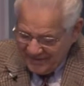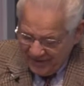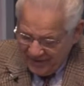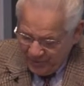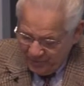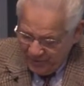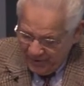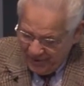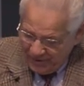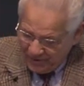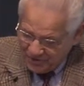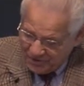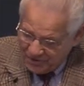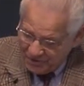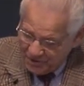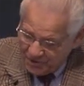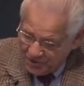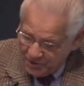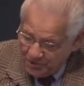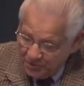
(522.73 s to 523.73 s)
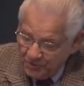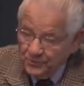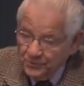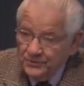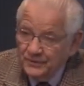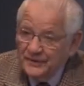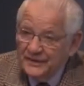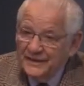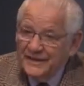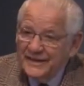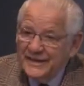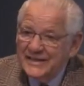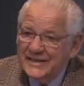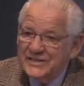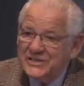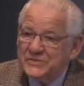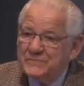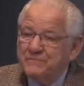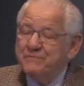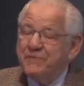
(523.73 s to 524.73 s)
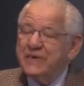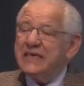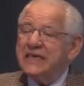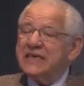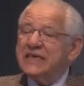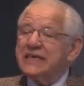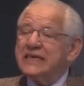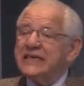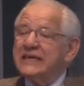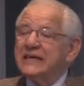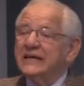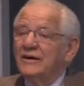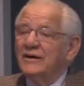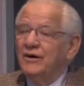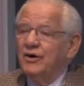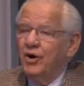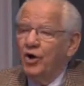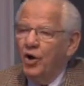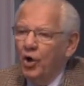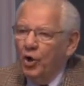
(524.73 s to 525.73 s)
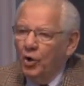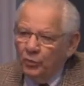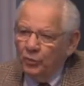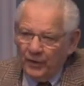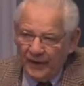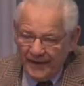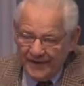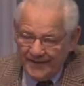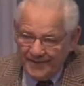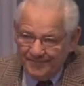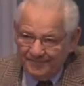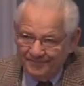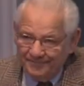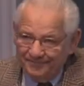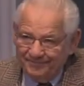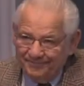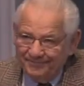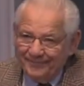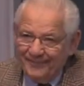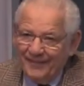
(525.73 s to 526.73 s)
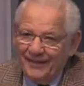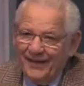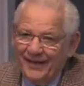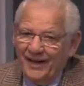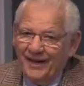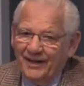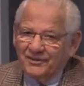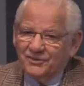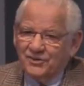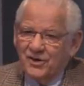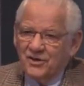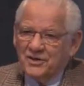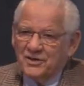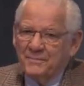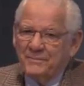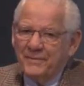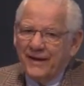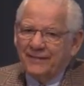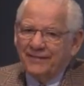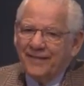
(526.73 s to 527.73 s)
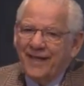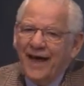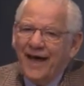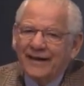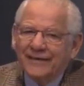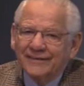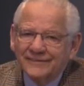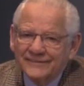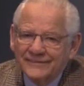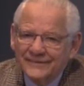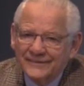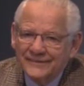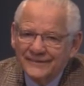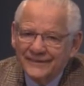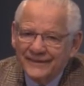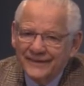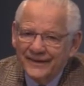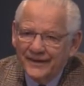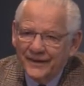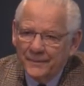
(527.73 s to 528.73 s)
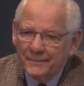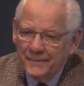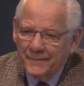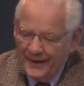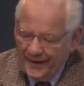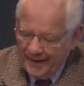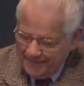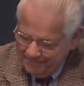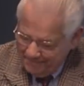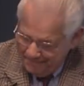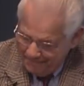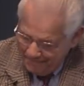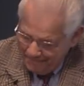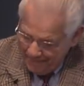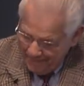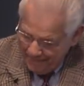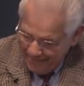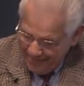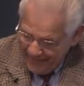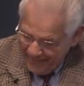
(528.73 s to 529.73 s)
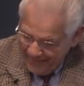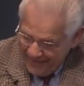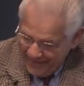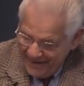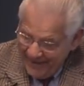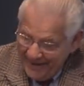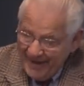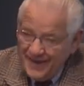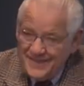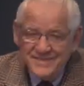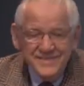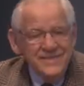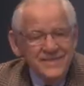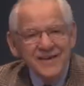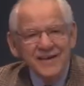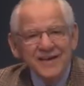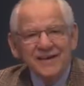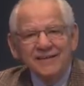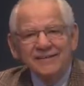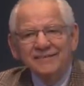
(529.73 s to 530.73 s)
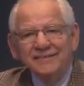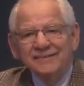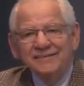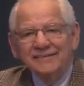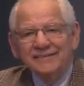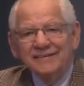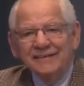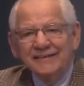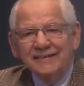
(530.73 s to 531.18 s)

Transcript: thing we are to do is be holy. I'll talk about that in a minute. And then